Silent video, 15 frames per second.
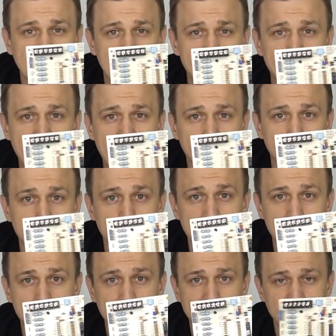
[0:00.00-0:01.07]
If I have to
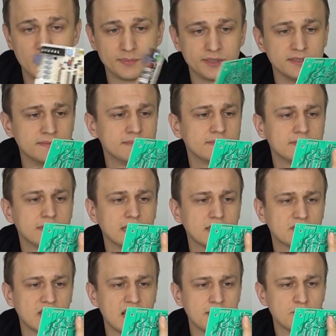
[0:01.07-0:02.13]
jump or something,
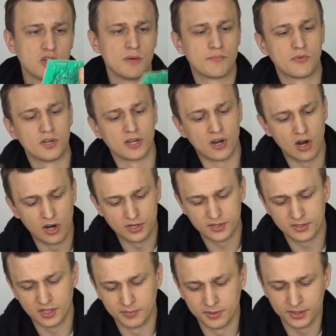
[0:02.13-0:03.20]
let's say I'm jumping R
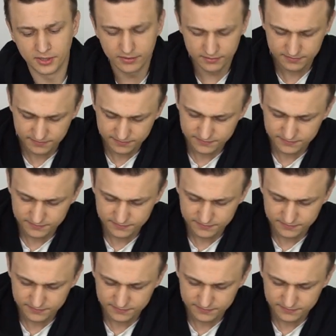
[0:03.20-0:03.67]
to W